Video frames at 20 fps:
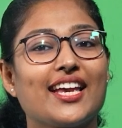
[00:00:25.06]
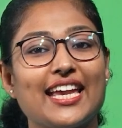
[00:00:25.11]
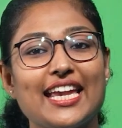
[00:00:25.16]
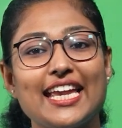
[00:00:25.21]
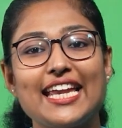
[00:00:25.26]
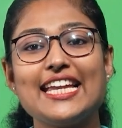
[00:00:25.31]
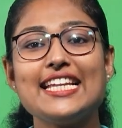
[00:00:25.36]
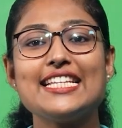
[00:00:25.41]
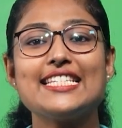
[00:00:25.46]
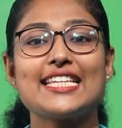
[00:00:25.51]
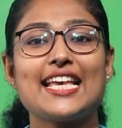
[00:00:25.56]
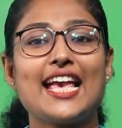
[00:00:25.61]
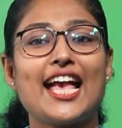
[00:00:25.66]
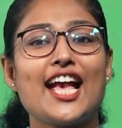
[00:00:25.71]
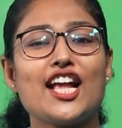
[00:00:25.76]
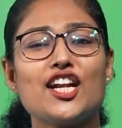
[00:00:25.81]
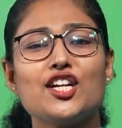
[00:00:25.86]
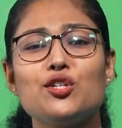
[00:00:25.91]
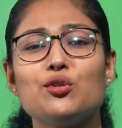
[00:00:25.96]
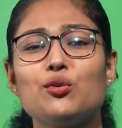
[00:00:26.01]
eat
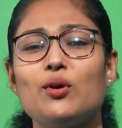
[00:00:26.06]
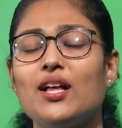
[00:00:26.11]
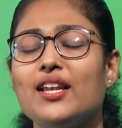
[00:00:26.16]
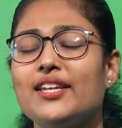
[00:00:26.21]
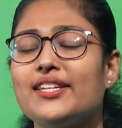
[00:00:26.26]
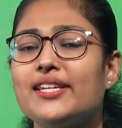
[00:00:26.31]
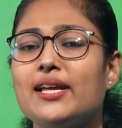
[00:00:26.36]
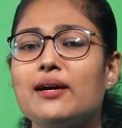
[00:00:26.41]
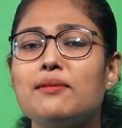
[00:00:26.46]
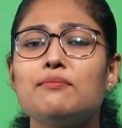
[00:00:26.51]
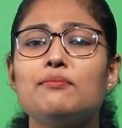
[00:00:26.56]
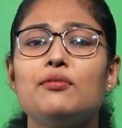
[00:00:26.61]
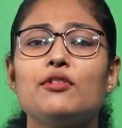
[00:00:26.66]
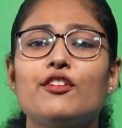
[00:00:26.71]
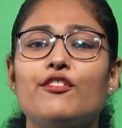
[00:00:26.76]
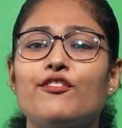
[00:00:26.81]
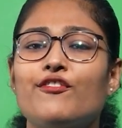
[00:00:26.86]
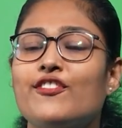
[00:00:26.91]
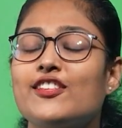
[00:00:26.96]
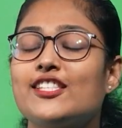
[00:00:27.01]
and do a number
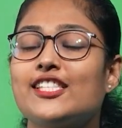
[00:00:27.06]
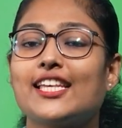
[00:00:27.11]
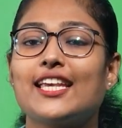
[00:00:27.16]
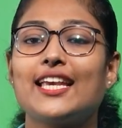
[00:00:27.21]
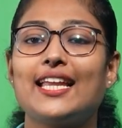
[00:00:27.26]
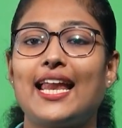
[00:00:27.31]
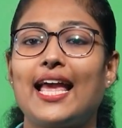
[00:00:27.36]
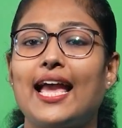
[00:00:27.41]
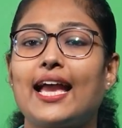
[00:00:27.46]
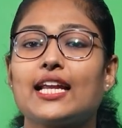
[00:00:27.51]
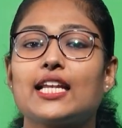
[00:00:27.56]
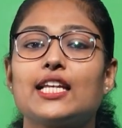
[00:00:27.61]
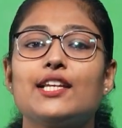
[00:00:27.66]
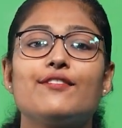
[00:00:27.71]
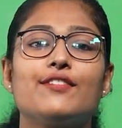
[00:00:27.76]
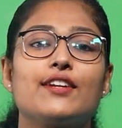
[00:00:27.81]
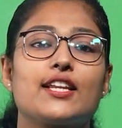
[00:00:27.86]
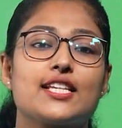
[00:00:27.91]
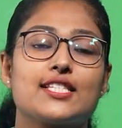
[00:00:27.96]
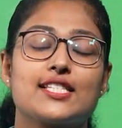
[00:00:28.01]
of physical
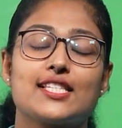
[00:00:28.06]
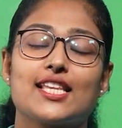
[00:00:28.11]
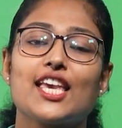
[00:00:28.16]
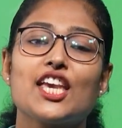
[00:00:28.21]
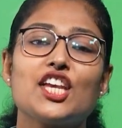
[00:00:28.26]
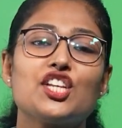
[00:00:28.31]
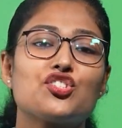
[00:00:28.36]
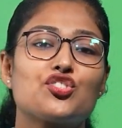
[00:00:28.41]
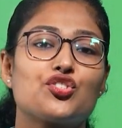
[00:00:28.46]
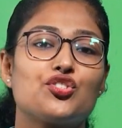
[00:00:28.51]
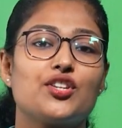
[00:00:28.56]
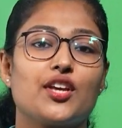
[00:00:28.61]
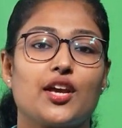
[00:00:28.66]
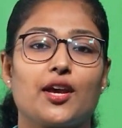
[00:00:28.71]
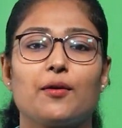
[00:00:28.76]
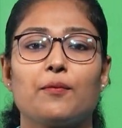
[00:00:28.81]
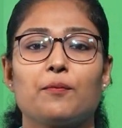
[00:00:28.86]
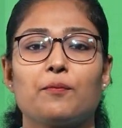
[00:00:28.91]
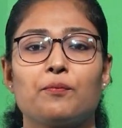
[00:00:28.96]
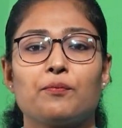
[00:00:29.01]
activities each
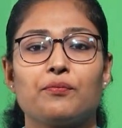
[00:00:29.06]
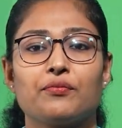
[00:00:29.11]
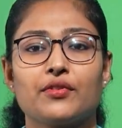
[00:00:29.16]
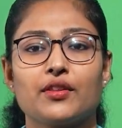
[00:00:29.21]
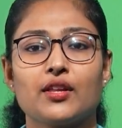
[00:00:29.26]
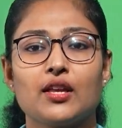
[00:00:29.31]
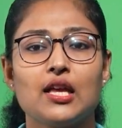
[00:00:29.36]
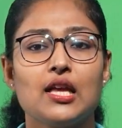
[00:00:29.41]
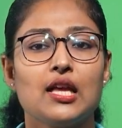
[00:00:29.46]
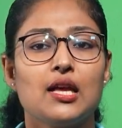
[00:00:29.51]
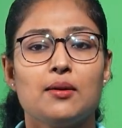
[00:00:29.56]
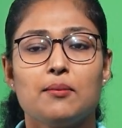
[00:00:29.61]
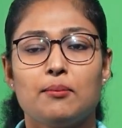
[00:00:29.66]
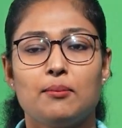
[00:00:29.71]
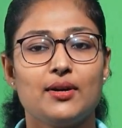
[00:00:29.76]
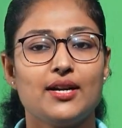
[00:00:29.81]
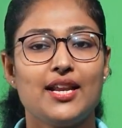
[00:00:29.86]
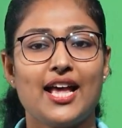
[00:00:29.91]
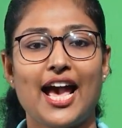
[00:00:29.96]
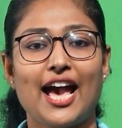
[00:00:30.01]
day.
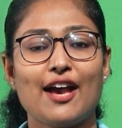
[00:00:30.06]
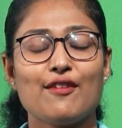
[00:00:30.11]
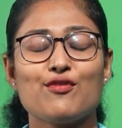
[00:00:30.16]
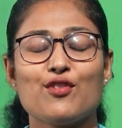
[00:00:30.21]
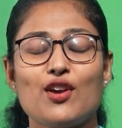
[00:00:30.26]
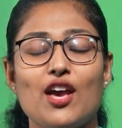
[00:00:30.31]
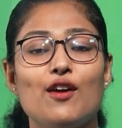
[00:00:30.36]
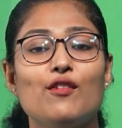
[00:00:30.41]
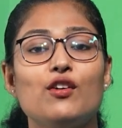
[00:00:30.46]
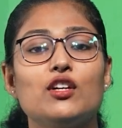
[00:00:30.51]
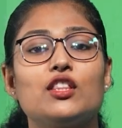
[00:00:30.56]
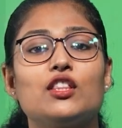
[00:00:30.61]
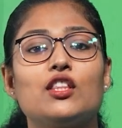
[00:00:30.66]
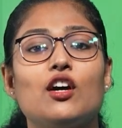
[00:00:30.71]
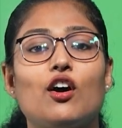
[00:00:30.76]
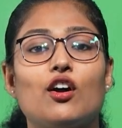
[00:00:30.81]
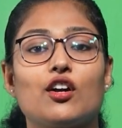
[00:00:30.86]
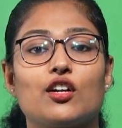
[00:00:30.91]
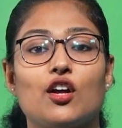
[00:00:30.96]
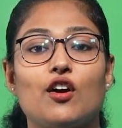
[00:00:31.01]
But have you ever
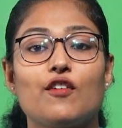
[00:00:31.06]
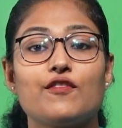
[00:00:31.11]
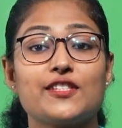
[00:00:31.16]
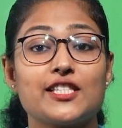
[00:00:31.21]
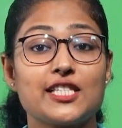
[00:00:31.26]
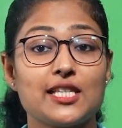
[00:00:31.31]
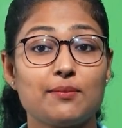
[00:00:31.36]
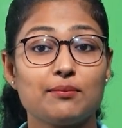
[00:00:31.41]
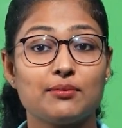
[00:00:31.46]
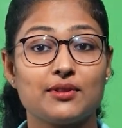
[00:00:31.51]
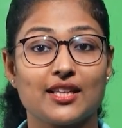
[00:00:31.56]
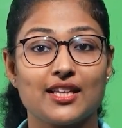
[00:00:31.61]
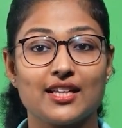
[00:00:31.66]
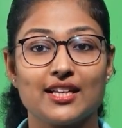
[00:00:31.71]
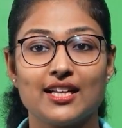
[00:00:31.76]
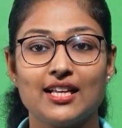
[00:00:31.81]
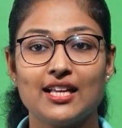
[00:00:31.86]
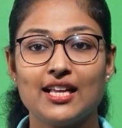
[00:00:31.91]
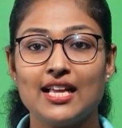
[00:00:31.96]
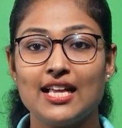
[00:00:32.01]
thought of something
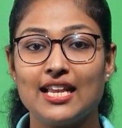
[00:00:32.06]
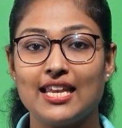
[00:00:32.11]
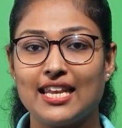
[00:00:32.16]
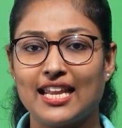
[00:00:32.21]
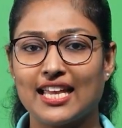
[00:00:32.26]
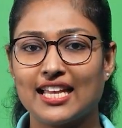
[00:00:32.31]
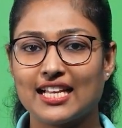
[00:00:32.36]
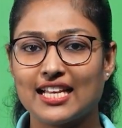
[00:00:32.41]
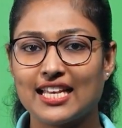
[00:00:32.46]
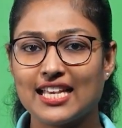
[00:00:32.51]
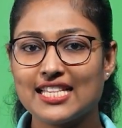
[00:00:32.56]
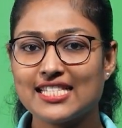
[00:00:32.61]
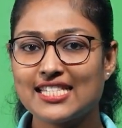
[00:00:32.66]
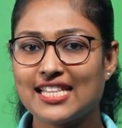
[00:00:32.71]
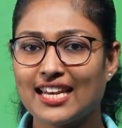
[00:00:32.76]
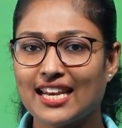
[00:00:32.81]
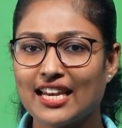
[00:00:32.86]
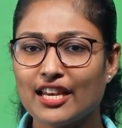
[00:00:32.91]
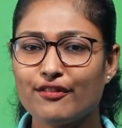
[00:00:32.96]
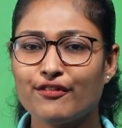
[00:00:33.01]
like, is
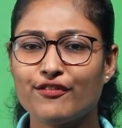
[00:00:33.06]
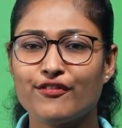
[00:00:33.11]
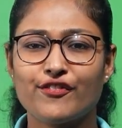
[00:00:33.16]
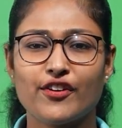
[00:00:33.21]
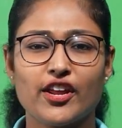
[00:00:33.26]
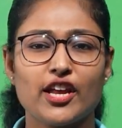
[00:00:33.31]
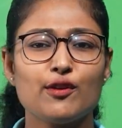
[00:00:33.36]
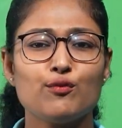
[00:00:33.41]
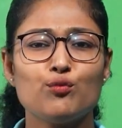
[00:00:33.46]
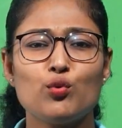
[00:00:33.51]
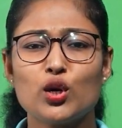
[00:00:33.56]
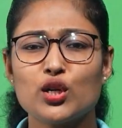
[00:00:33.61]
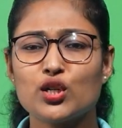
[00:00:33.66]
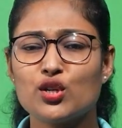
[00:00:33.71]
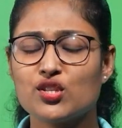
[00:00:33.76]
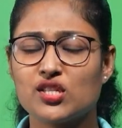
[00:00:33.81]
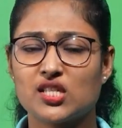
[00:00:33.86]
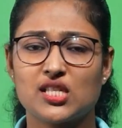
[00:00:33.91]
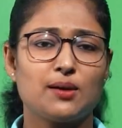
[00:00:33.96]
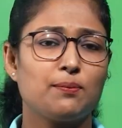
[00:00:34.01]
there any framework
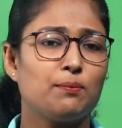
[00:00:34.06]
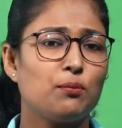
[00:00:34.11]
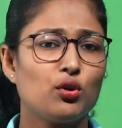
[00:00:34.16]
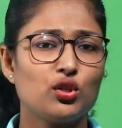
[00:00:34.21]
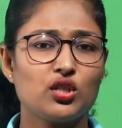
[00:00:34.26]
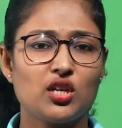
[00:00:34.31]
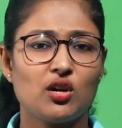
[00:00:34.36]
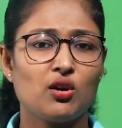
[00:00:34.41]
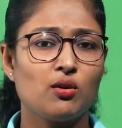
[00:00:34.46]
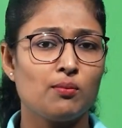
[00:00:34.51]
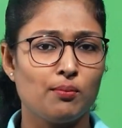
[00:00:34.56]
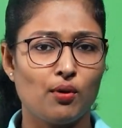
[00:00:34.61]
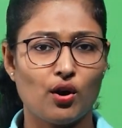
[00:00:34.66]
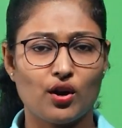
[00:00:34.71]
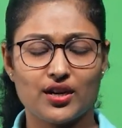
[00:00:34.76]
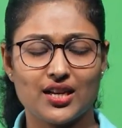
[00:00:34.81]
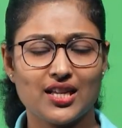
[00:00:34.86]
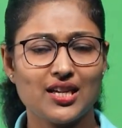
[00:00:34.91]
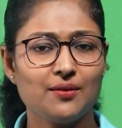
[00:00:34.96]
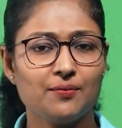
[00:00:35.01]
to support our
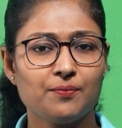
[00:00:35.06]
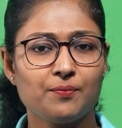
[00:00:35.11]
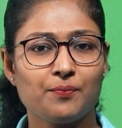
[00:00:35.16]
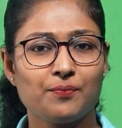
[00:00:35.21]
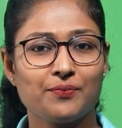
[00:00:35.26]
body?